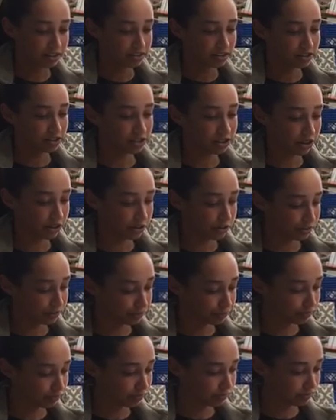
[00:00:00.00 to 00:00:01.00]
So
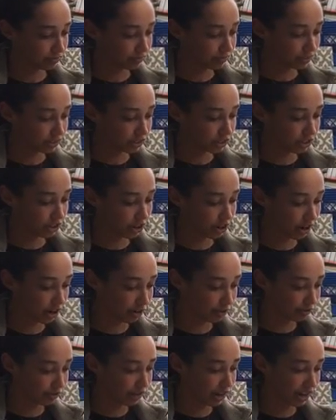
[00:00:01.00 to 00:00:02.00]
start
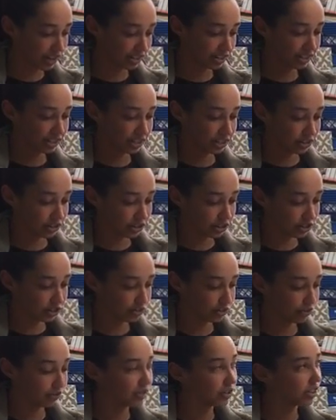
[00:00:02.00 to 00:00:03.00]
off, as a teacher, do
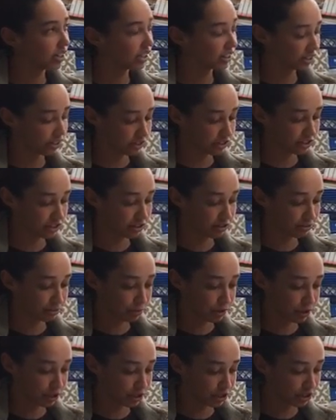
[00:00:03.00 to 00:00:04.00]
you feel like there's enough
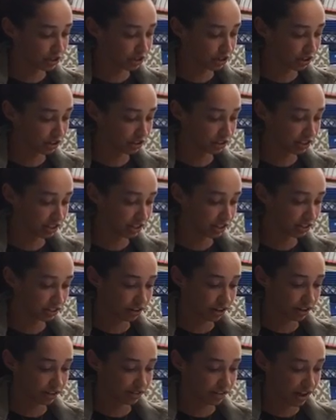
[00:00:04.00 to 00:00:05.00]
push on the
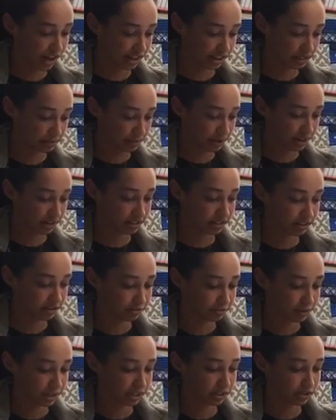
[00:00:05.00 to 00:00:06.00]
integrative aspect of
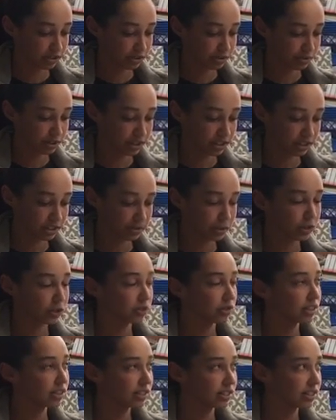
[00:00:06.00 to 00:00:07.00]
mainstreaming
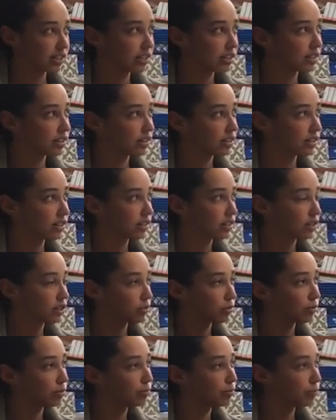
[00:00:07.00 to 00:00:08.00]
special needs kids
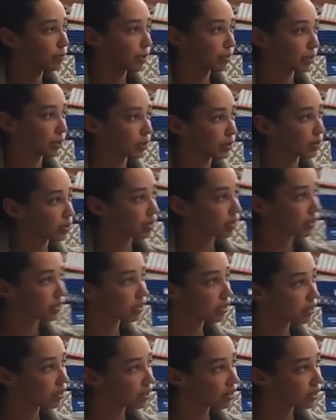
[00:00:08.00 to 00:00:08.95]
into public schools?